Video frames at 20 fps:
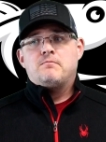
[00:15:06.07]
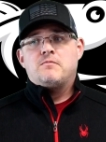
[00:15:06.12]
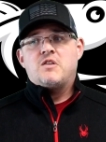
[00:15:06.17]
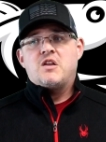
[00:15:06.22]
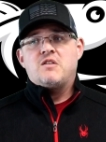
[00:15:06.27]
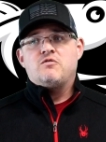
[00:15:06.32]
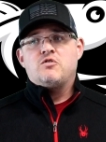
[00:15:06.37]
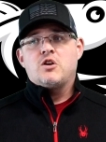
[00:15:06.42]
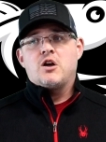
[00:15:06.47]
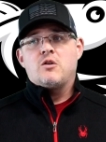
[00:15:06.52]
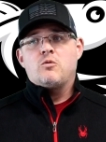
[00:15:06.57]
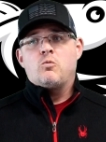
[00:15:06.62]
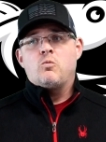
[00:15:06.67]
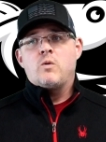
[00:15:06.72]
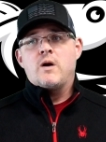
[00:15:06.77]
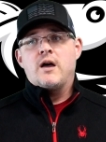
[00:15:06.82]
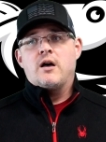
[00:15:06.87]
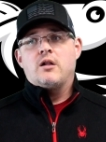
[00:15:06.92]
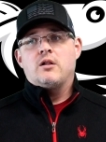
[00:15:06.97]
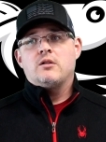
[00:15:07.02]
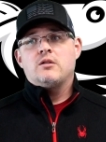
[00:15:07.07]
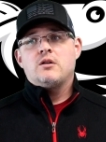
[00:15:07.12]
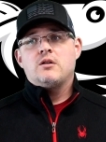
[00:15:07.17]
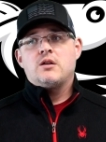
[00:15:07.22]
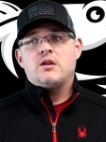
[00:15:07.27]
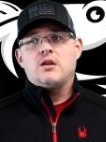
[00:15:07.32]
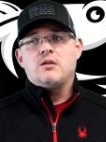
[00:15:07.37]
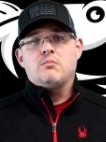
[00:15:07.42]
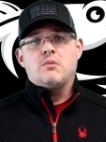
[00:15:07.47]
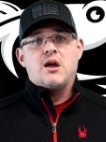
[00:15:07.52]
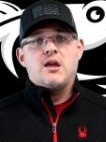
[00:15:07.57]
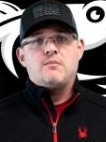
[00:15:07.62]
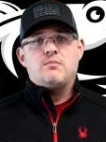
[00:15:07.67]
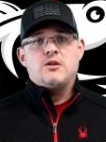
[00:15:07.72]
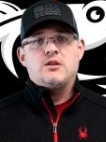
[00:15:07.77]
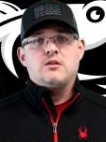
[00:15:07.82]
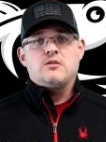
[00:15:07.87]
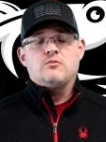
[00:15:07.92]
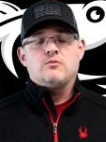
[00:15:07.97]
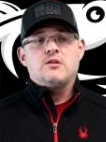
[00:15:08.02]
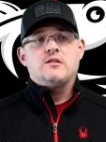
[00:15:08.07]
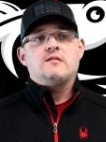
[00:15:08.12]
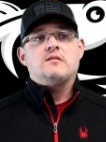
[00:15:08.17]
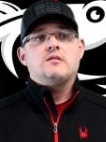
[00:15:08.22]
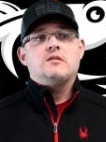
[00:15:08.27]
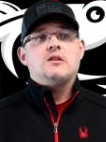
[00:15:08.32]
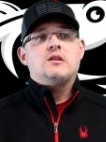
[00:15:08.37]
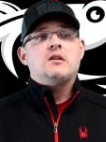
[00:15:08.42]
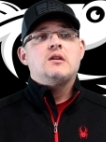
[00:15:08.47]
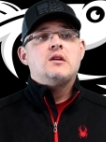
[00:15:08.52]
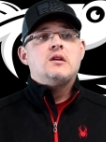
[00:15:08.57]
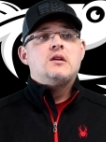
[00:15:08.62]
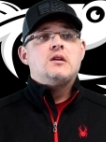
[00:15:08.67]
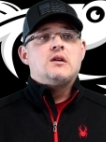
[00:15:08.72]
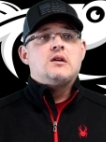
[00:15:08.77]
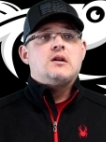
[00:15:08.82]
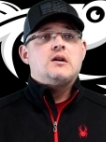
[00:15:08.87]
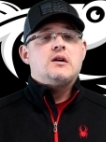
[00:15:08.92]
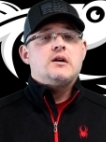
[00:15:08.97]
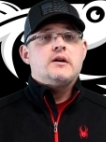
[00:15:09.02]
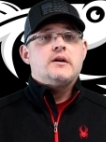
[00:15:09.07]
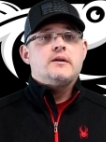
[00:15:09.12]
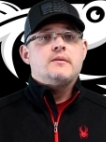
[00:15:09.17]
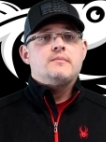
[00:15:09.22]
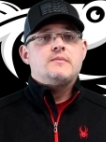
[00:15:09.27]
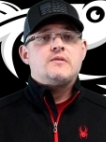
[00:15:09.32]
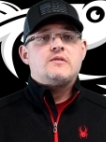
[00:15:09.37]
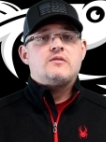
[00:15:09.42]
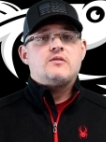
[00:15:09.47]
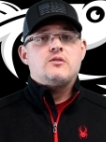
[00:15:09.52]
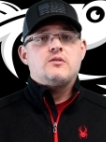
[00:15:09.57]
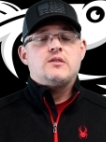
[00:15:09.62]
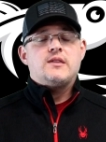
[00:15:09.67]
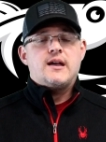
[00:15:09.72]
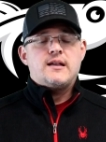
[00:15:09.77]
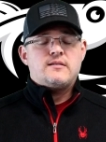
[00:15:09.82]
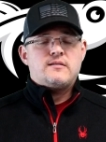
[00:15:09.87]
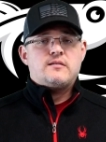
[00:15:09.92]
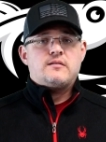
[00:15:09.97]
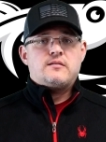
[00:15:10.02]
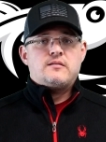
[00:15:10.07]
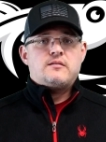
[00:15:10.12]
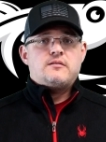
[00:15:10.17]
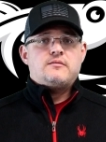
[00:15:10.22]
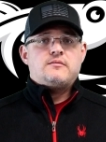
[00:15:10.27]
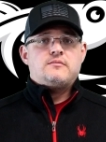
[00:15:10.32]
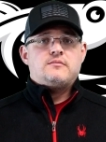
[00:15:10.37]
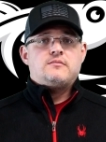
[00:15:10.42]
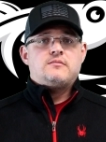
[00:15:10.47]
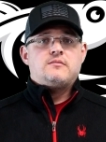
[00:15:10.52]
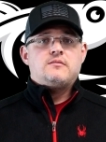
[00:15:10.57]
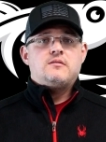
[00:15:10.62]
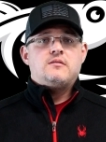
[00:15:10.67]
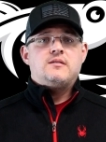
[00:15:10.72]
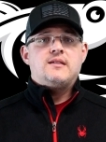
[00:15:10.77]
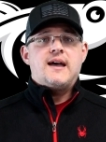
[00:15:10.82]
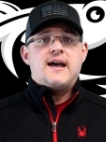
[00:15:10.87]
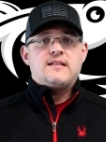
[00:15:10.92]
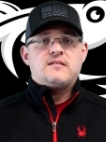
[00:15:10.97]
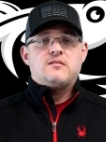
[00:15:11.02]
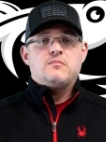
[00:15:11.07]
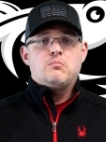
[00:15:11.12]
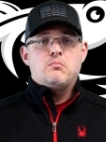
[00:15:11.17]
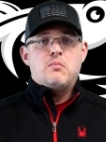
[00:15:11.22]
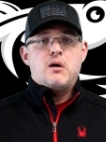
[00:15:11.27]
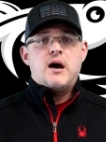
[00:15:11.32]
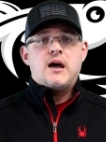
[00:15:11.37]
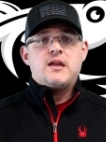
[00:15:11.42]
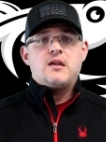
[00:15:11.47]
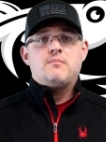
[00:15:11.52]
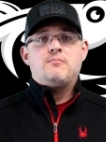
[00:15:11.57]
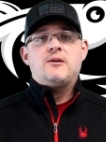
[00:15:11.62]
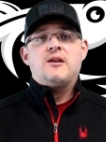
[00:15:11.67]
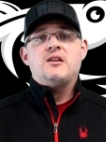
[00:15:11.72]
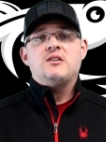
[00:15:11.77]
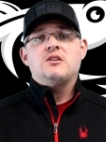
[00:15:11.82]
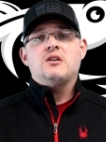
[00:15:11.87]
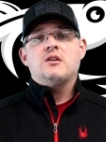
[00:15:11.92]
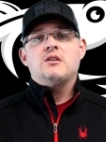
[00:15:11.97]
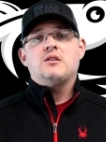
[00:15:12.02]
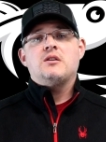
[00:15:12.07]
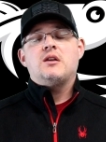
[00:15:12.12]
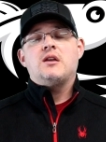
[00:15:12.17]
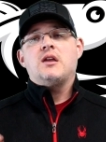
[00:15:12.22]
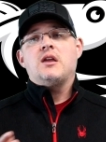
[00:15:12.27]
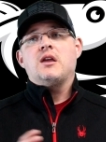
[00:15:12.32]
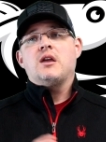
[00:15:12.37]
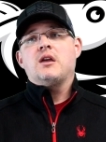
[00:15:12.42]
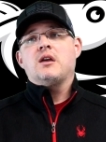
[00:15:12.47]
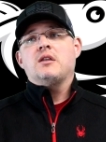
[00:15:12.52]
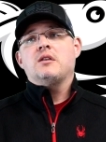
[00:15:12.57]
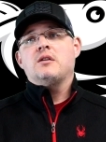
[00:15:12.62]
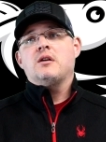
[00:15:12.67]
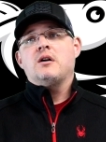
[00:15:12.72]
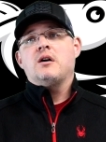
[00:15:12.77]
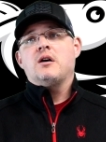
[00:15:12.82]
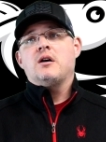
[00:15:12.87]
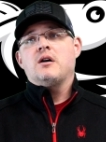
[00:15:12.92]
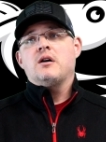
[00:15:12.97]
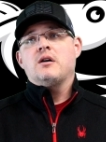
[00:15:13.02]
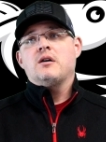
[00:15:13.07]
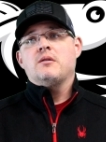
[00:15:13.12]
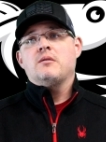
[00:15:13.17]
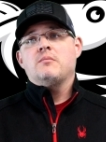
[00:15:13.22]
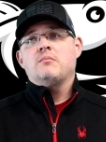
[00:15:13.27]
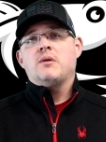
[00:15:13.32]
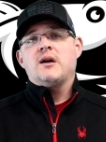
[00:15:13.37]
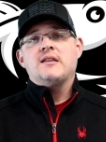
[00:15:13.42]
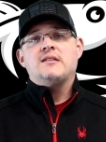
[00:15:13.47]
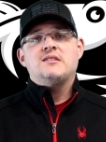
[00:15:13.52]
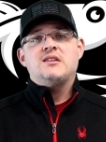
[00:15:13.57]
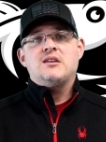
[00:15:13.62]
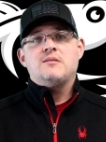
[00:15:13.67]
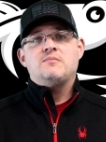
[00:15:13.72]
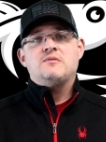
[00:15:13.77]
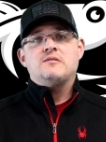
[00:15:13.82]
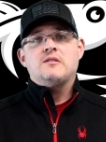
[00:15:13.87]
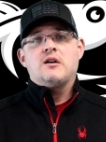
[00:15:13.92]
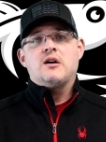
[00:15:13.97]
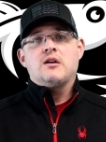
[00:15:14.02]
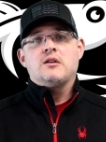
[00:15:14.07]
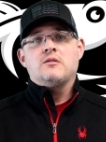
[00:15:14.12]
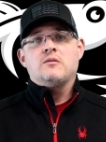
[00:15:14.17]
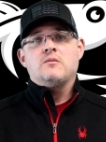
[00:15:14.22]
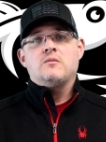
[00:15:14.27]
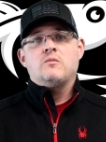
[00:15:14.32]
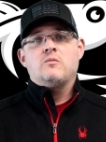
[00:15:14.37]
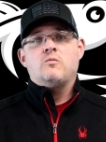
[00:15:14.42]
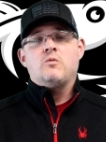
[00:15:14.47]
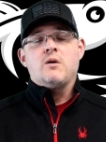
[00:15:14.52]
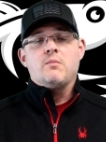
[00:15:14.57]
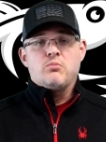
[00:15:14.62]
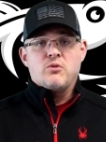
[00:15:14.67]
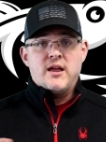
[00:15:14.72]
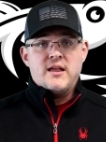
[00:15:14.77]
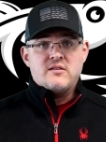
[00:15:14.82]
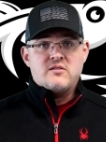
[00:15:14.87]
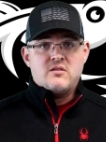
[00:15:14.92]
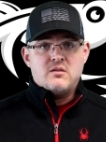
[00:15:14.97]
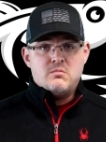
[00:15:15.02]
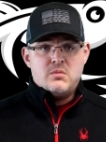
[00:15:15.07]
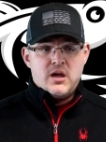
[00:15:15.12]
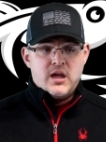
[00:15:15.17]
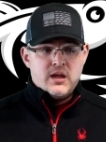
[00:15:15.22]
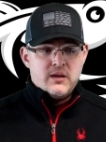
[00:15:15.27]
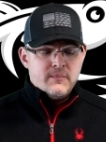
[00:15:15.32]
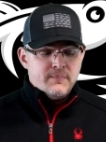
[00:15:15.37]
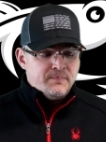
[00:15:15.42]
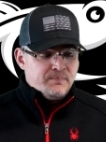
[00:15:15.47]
They've done well, in my opinion, recently. So that's my opinion and my tips on what brands to buy.